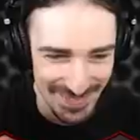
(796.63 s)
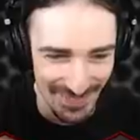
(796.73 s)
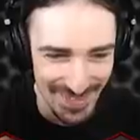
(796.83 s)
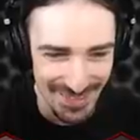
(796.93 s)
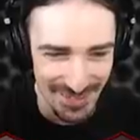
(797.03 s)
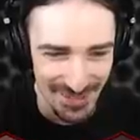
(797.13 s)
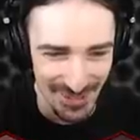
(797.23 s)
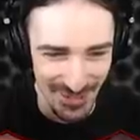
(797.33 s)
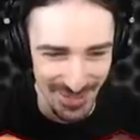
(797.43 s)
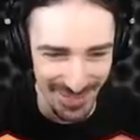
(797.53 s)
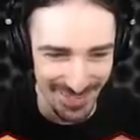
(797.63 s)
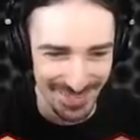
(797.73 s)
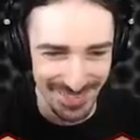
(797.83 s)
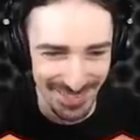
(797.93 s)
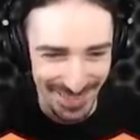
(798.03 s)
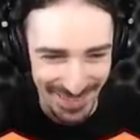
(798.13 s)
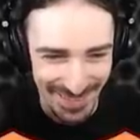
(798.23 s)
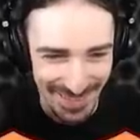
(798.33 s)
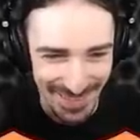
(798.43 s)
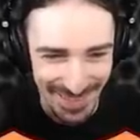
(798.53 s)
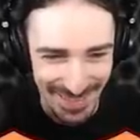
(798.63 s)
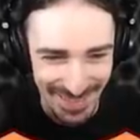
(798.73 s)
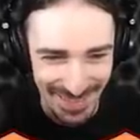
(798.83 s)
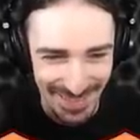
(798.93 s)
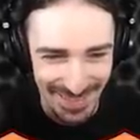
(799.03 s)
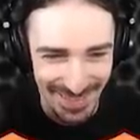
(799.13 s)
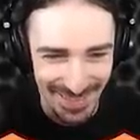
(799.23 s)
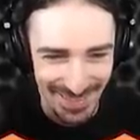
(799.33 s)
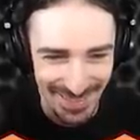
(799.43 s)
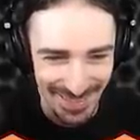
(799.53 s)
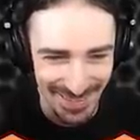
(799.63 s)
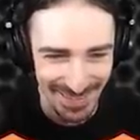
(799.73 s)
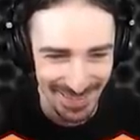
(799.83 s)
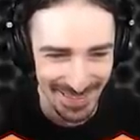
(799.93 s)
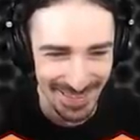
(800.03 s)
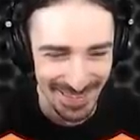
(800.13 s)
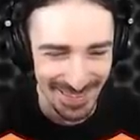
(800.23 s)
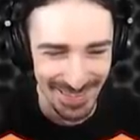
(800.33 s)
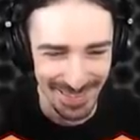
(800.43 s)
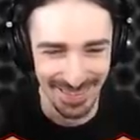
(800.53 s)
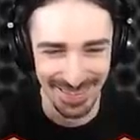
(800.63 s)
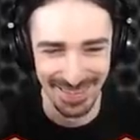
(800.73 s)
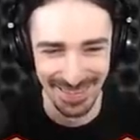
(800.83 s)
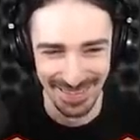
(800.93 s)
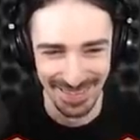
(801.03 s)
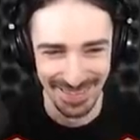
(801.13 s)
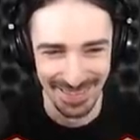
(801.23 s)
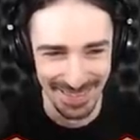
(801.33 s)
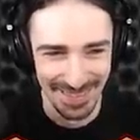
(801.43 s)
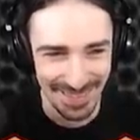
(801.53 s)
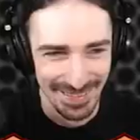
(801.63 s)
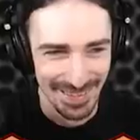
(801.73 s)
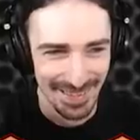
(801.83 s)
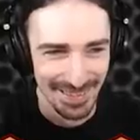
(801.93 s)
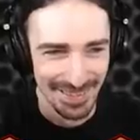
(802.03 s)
What are you doing? There goes landing gear, dude. It's not. I can't control it. It's because I'm missing a bunch of.